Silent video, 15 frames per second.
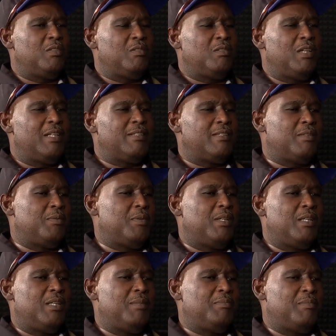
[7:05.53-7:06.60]
You know, I say,
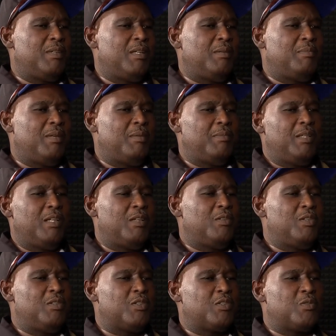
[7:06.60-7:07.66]
well, I'm here
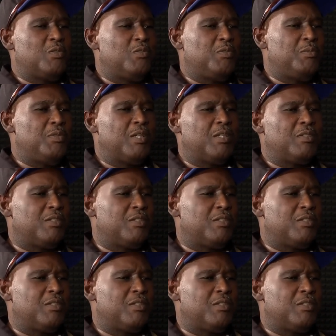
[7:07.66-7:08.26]
going to school for music.